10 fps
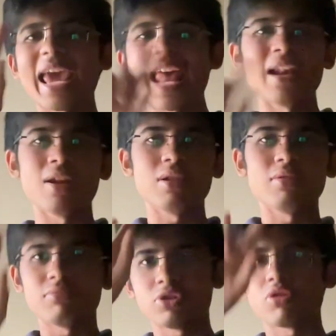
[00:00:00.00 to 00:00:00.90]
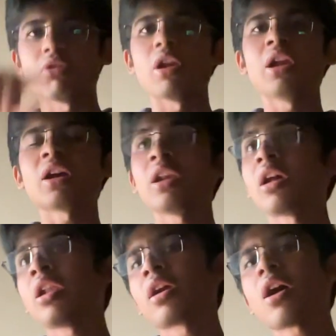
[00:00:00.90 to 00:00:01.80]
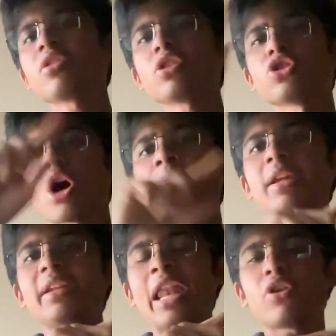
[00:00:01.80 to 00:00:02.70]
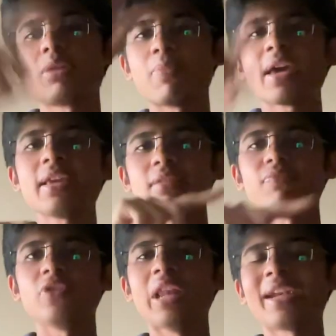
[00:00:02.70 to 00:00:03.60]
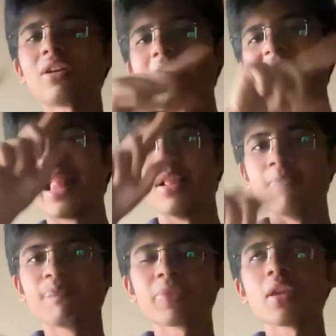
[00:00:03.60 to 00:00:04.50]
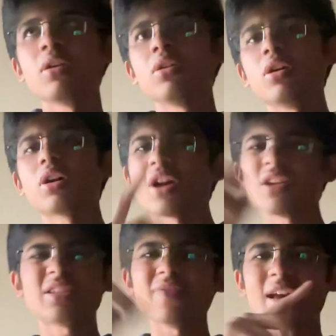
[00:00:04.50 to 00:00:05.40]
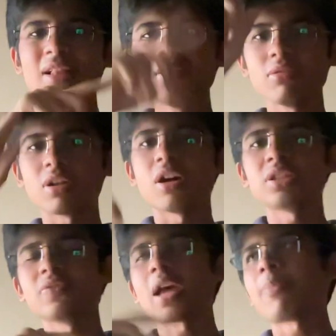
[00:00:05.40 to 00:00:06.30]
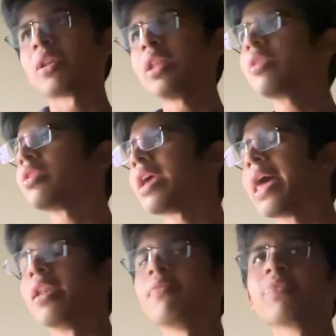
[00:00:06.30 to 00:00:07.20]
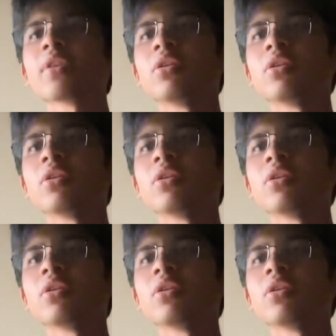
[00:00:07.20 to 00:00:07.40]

L. So a Lagrangian is normally denoted by the letter L. A cursive L, a cursive capital L, L.